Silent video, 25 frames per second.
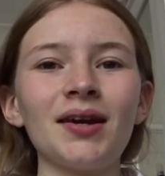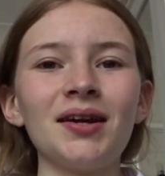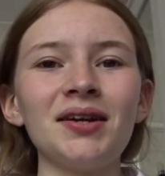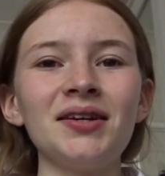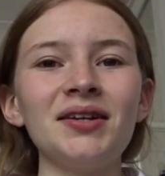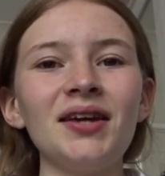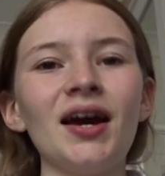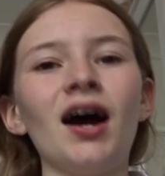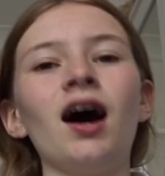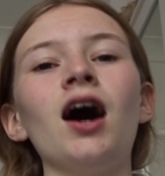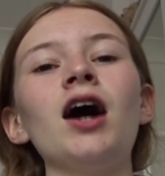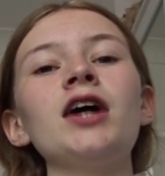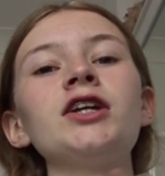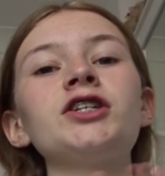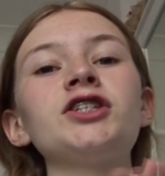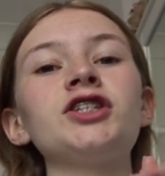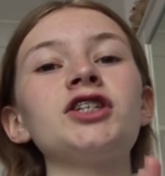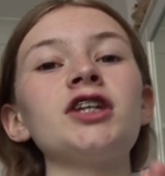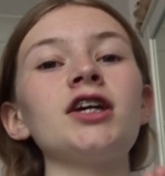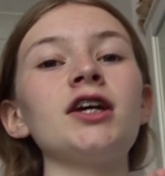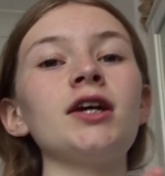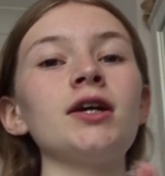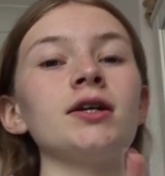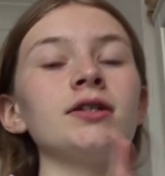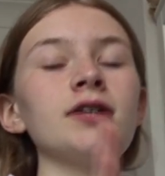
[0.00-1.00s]
Yeah, I
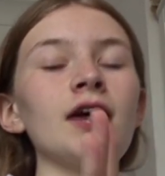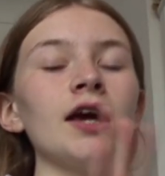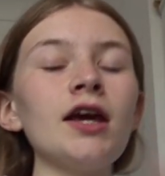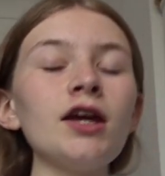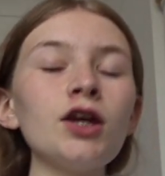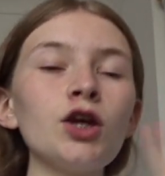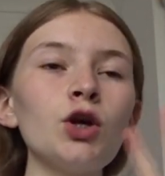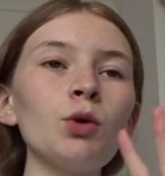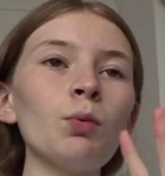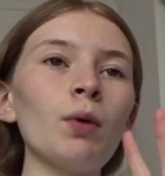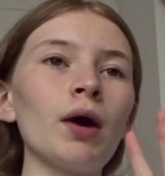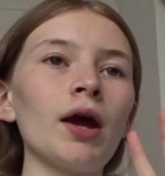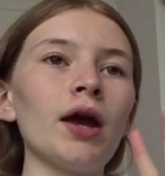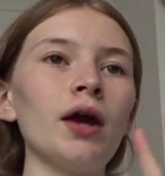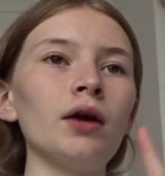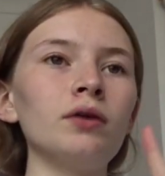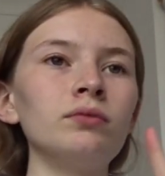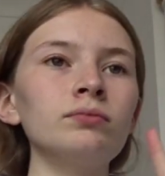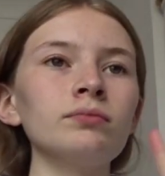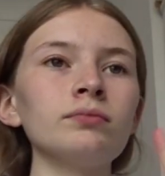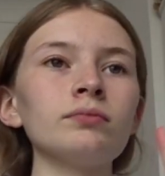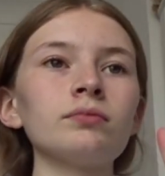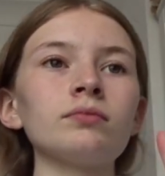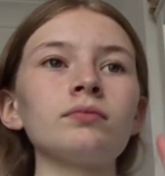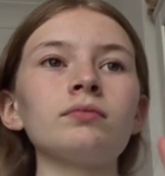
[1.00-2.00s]
did
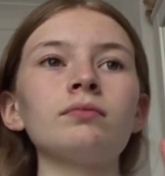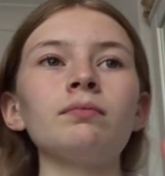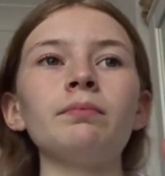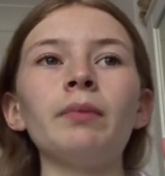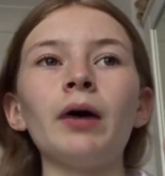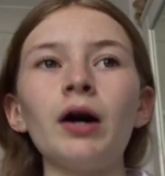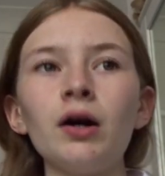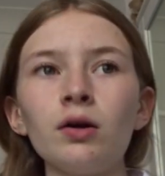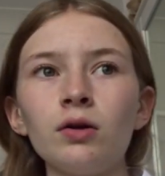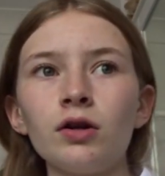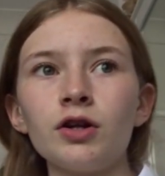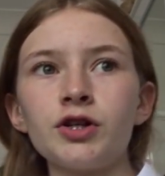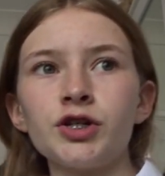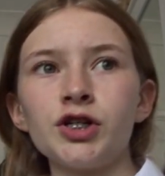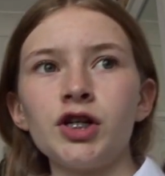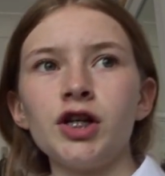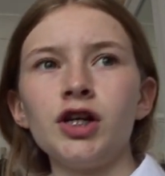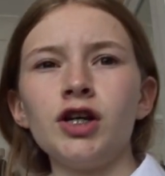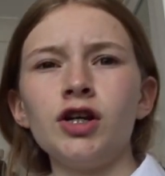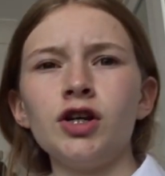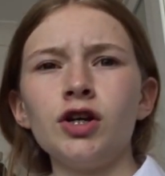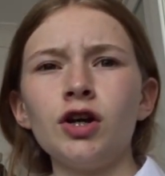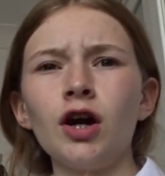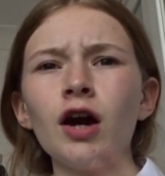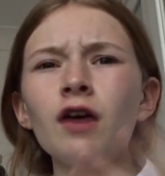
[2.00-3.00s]
AQA.
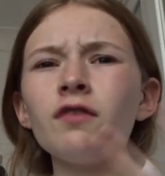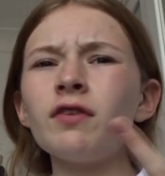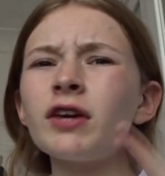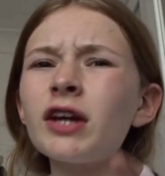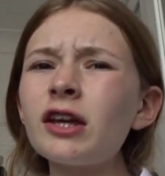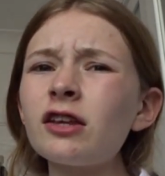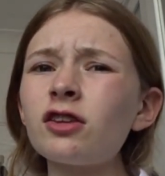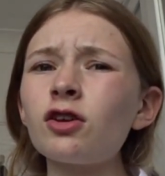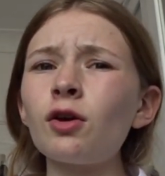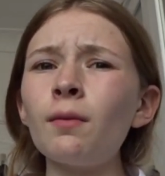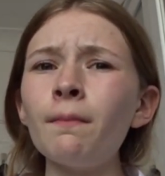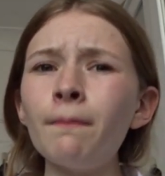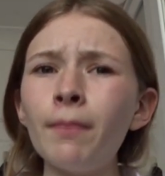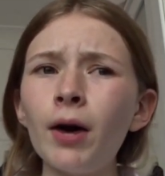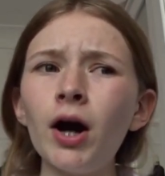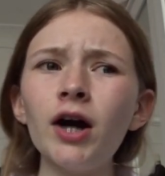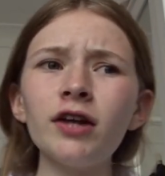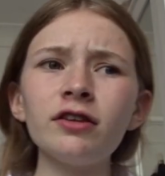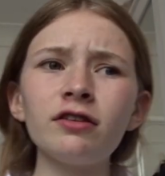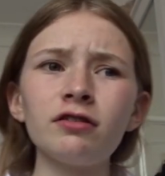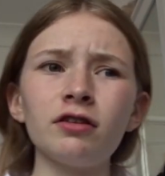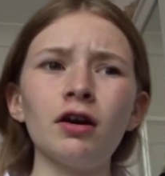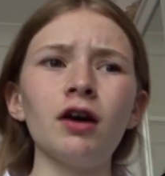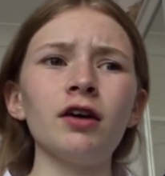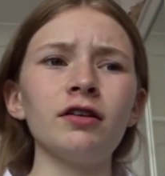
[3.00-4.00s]
Biology, I think it's
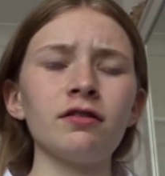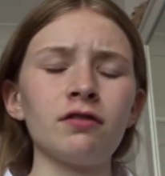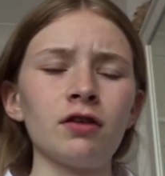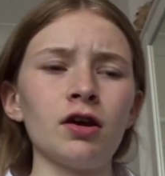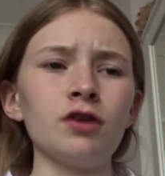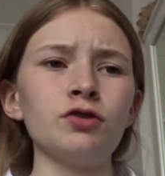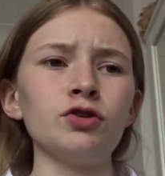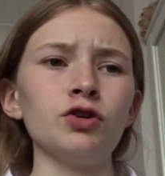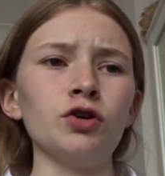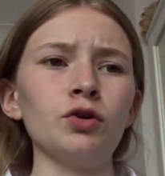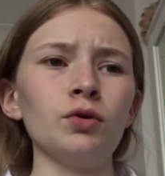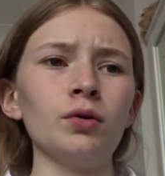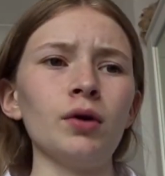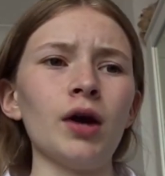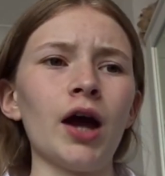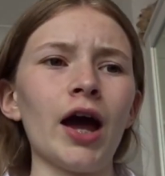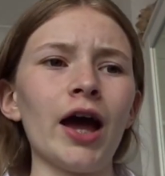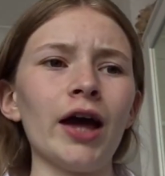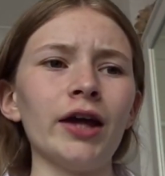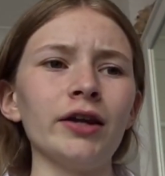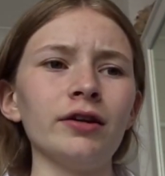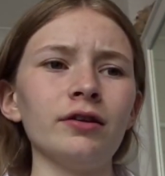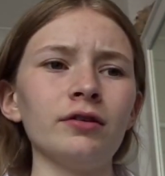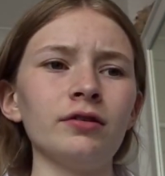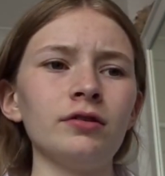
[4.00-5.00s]
combined science I do
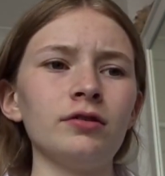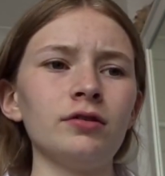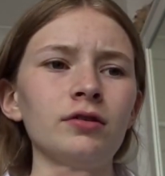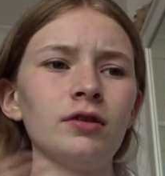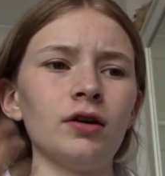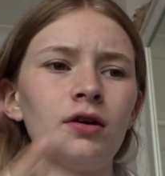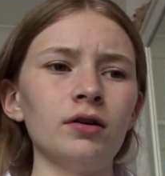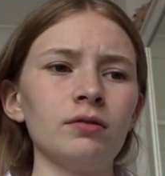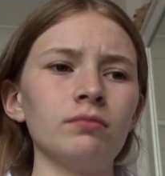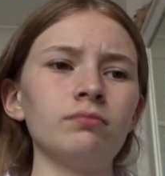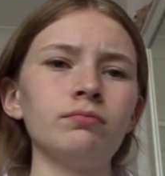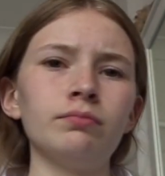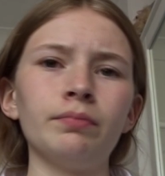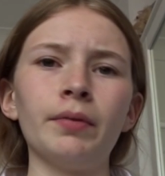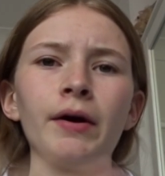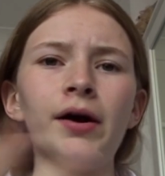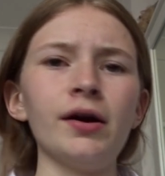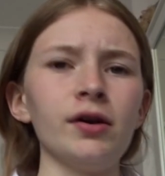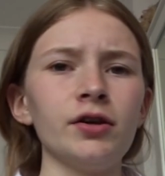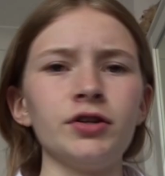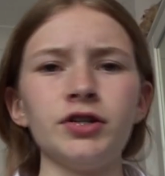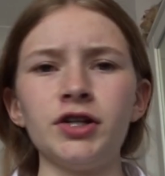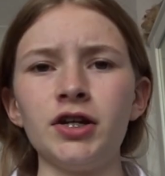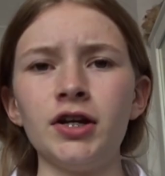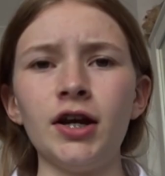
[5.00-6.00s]
and
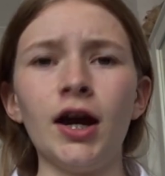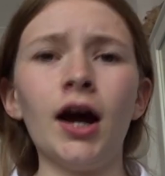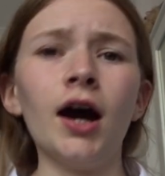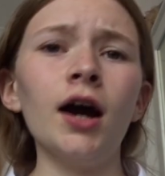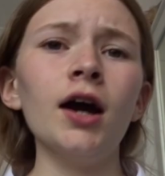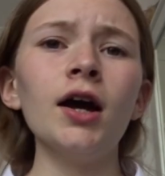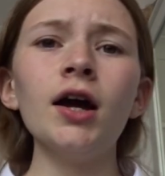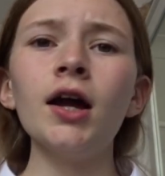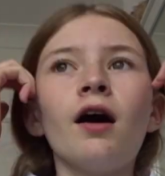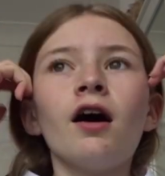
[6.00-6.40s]
biology, yeah.